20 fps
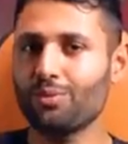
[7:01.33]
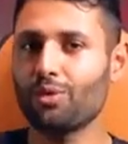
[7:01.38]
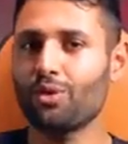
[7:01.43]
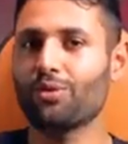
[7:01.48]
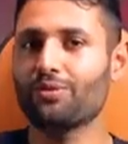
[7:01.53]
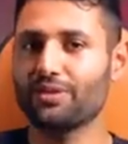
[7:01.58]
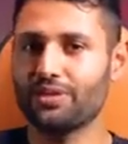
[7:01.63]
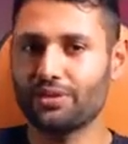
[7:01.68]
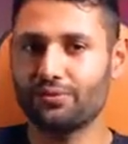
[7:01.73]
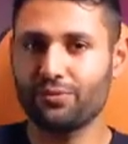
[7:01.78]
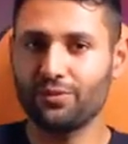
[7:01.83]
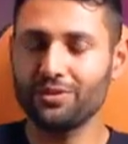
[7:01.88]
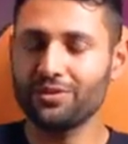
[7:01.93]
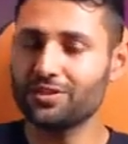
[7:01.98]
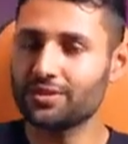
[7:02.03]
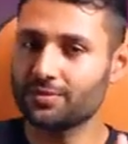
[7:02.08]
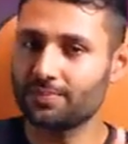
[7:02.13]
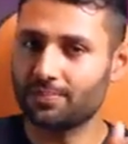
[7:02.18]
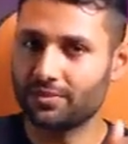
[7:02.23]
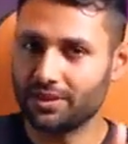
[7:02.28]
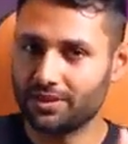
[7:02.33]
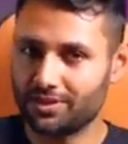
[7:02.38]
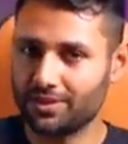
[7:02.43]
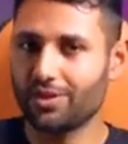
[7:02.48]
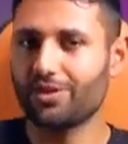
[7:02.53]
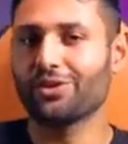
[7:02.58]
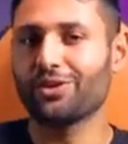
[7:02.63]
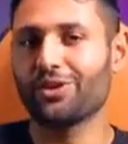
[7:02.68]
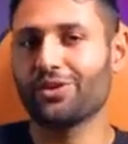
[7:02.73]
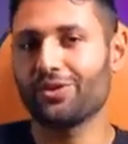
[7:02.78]
and more of a difference the
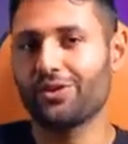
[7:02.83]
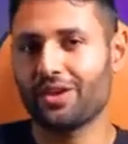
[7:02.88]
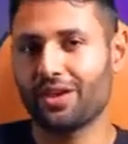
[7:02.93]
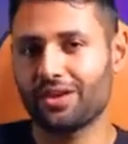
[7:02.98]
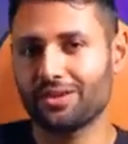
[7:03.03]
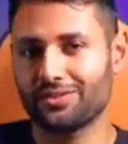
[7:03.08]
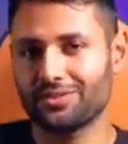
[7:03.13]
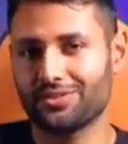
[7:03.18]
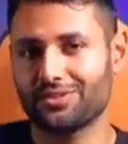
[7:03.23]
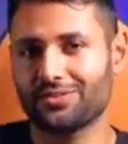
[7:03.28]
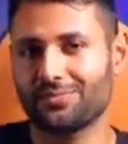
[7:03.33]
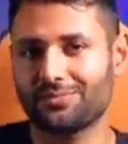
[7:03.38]
darker you get.